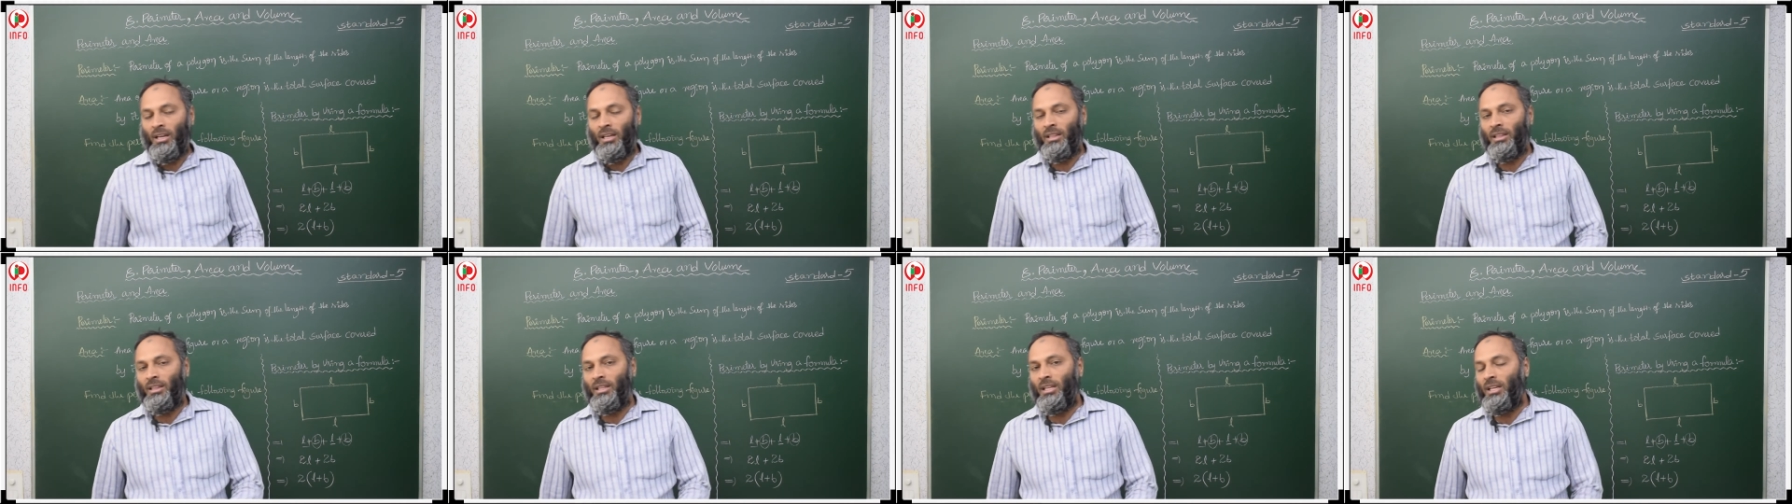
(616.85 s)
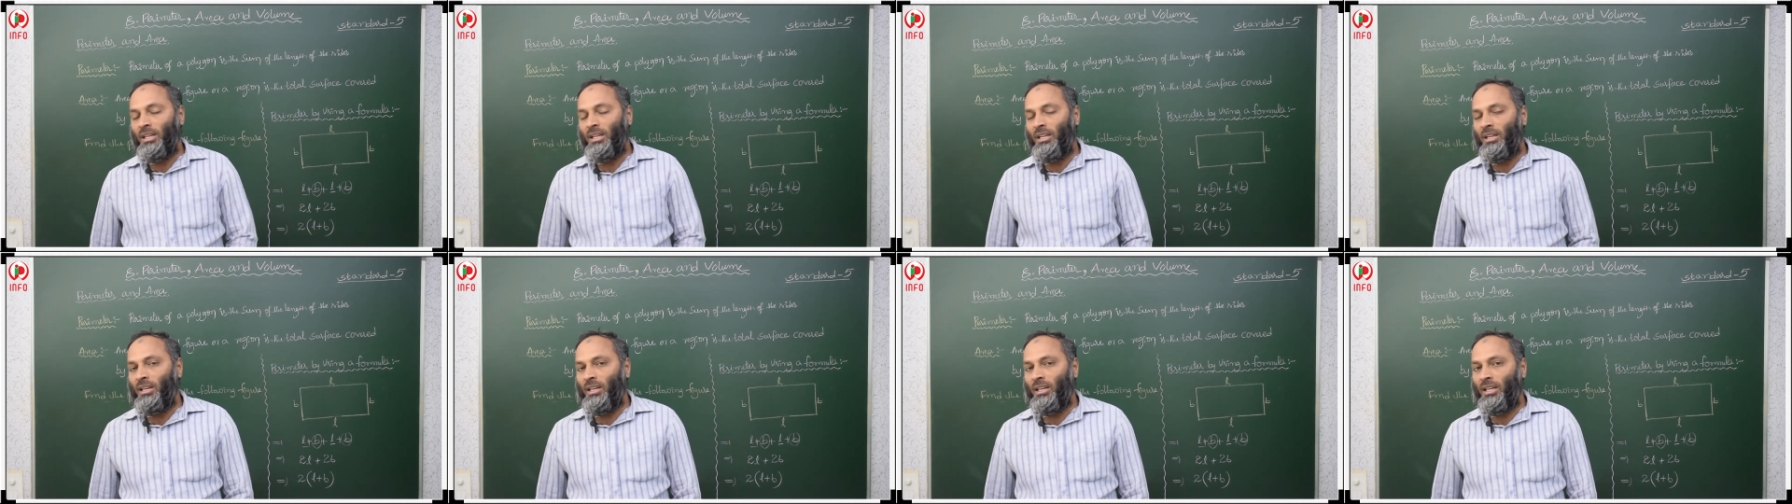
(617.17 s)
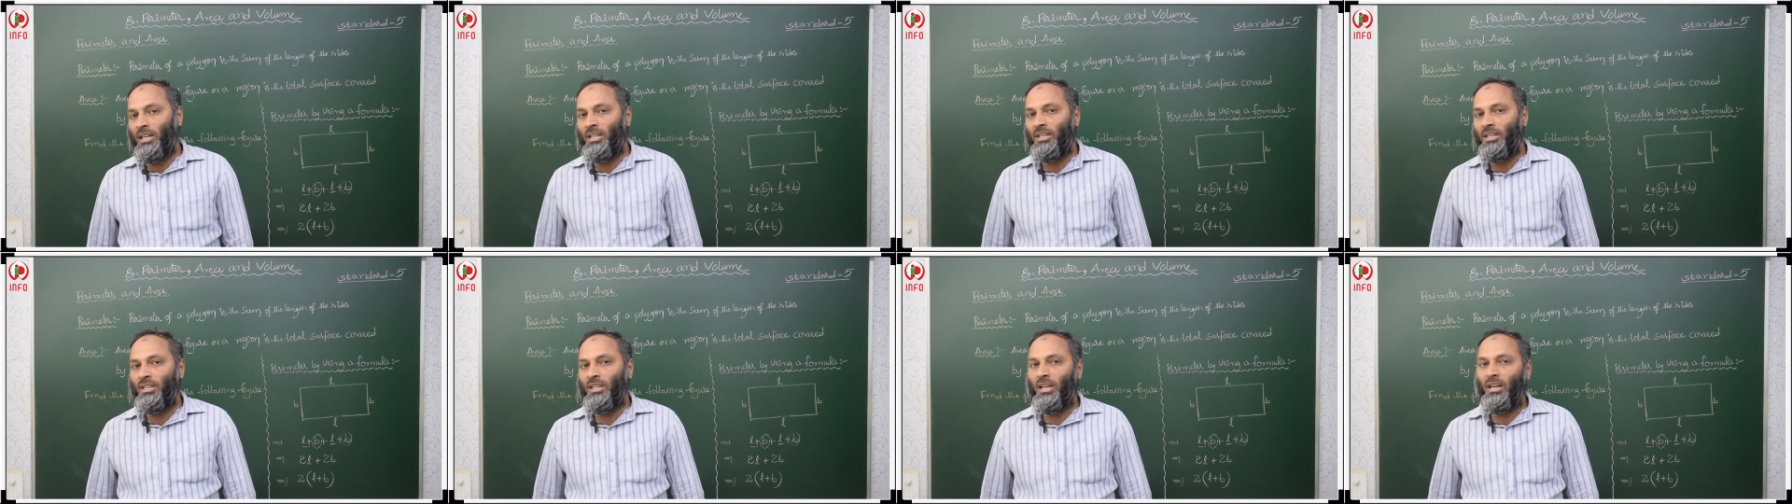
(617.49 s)
then you will
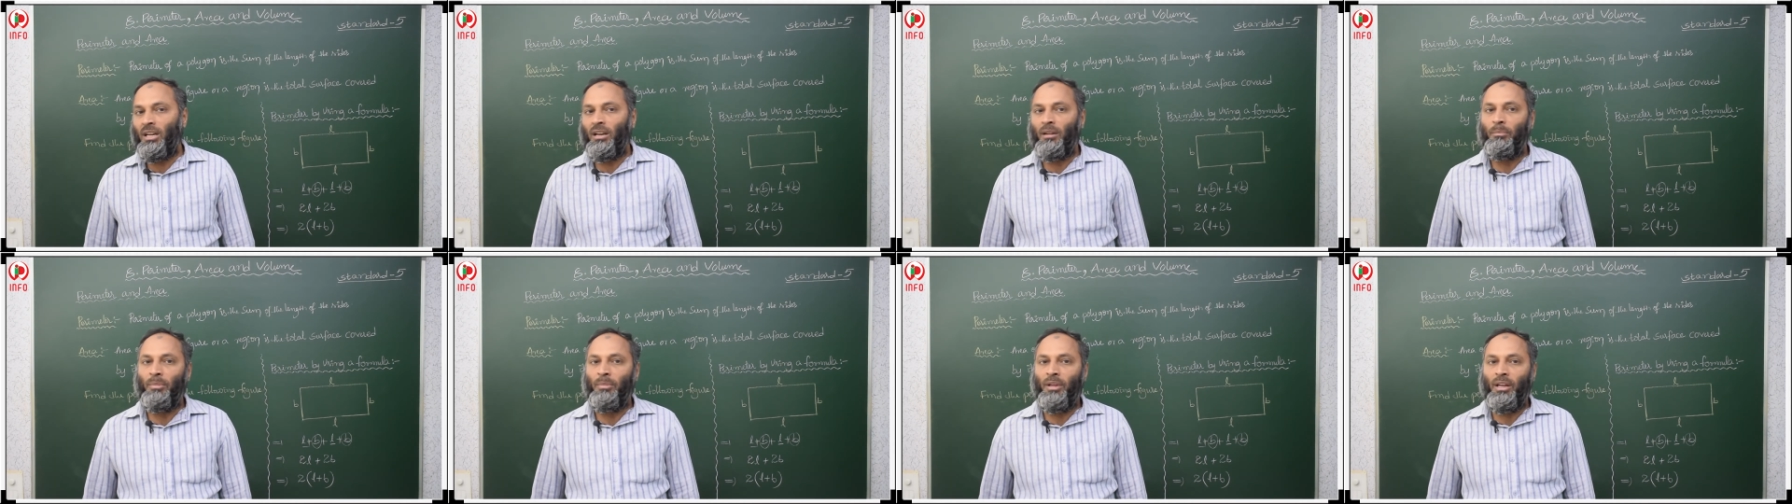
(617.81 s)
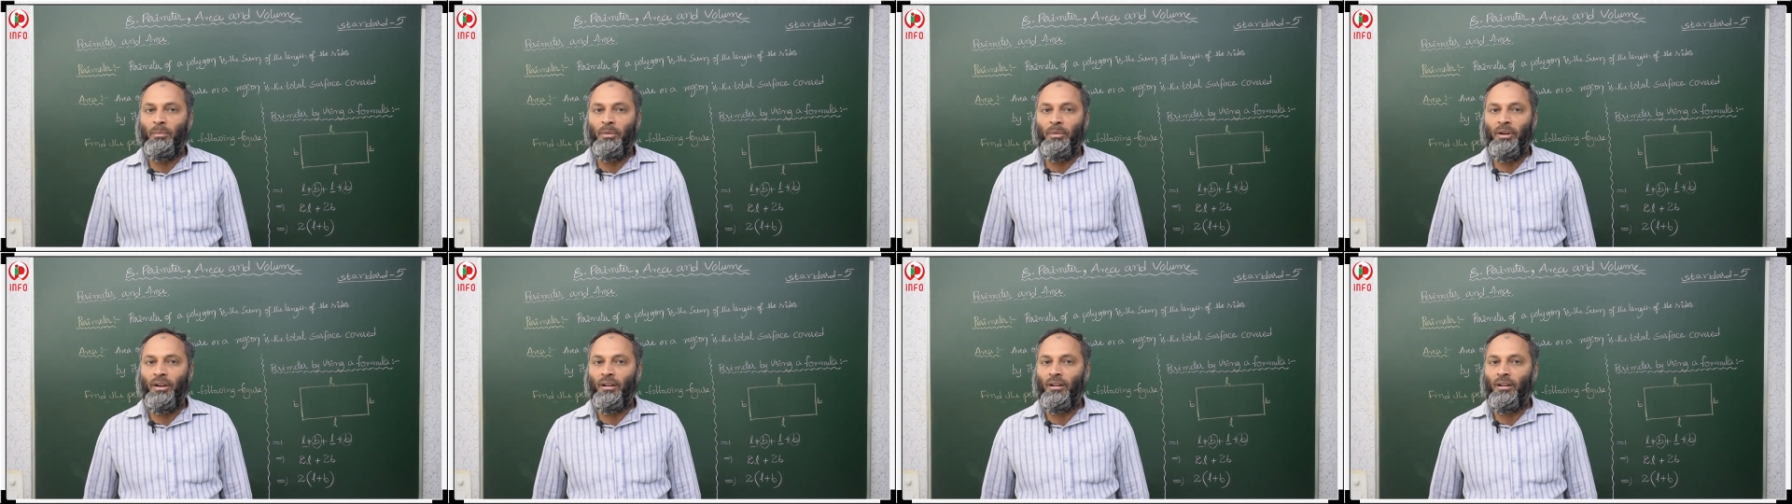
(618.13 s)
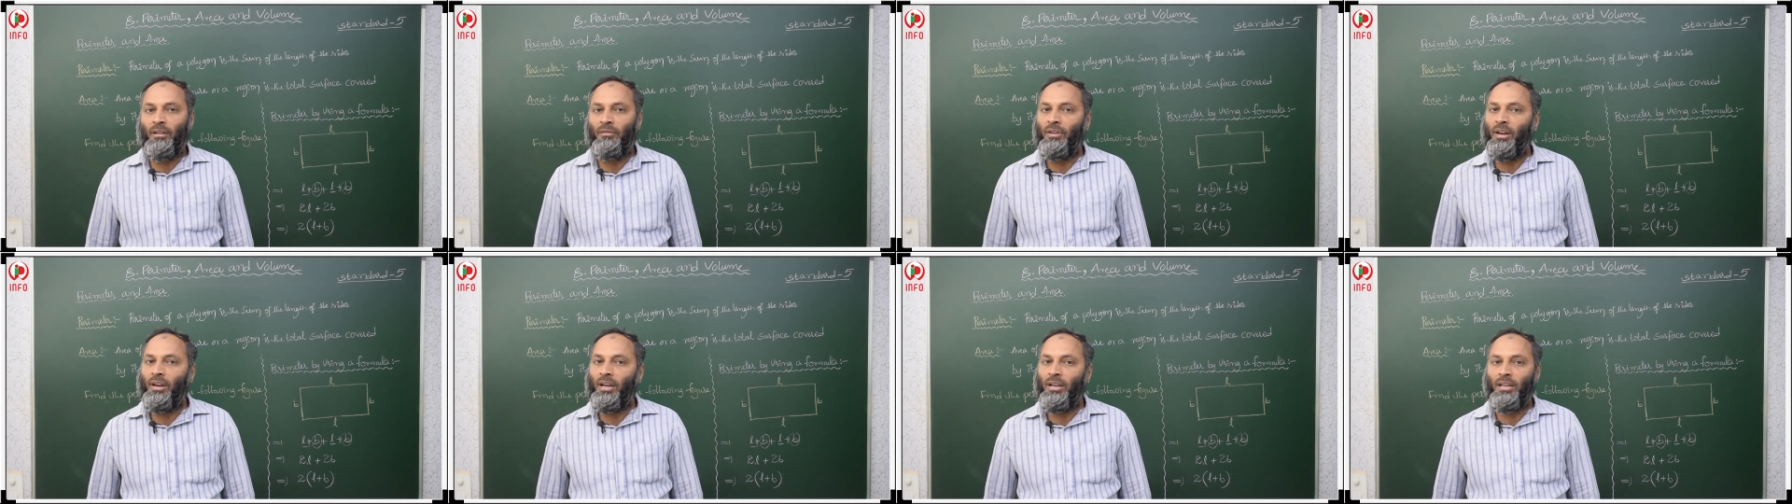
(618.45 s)
get your perimeter
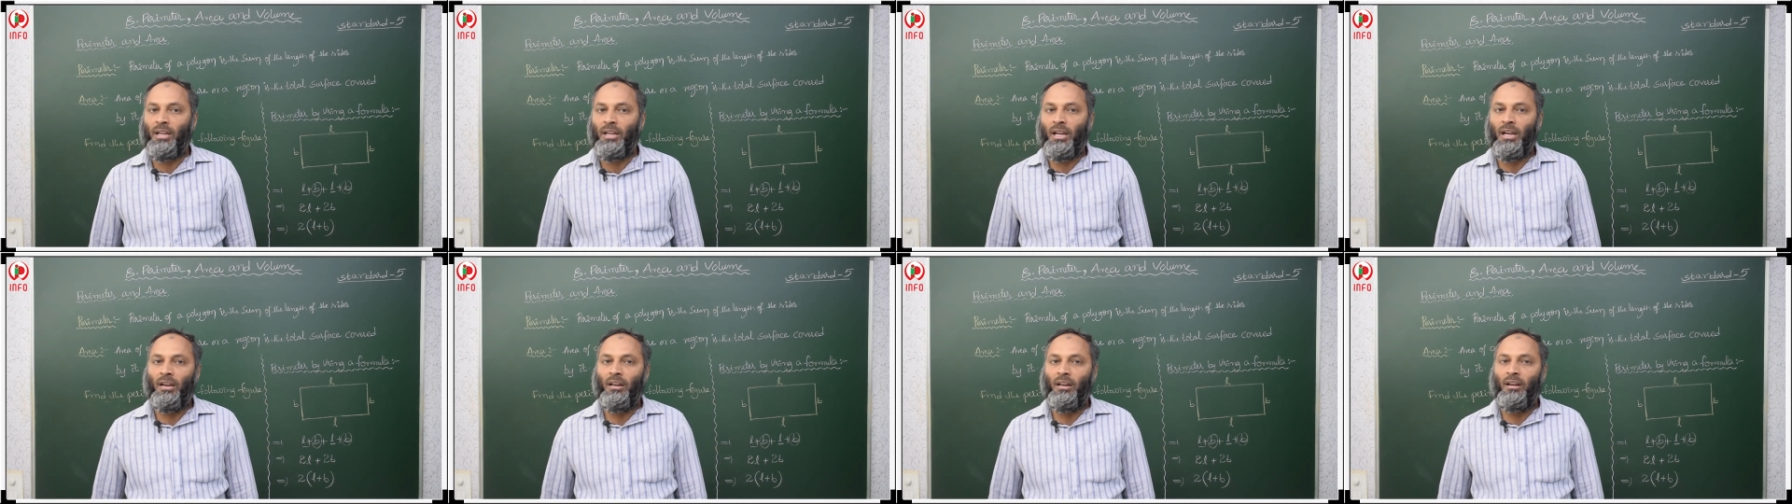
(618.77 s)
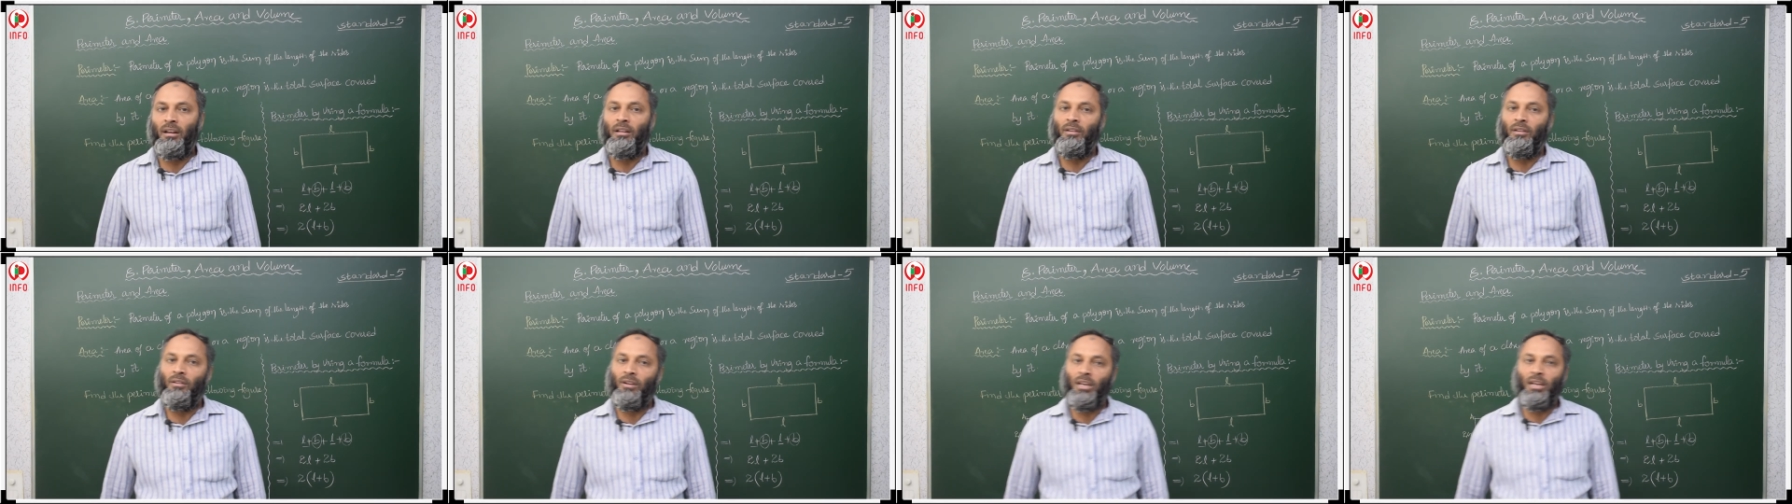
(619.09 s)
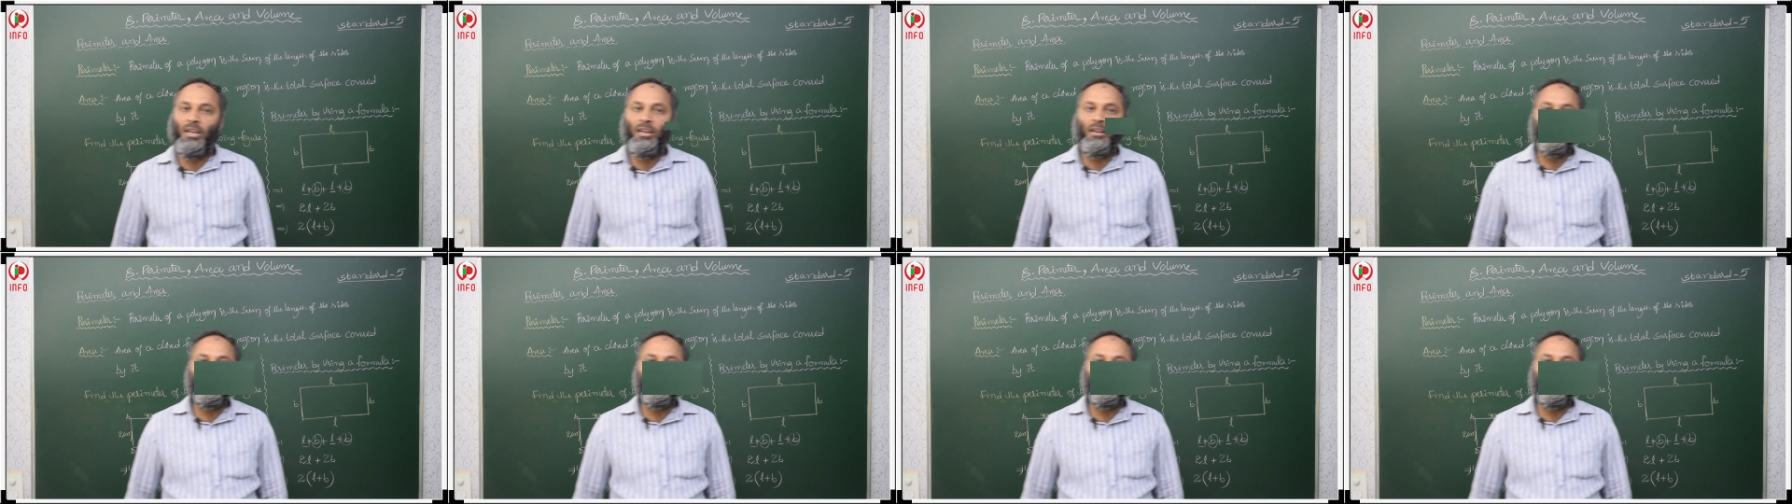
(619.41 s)
of rectangle okay.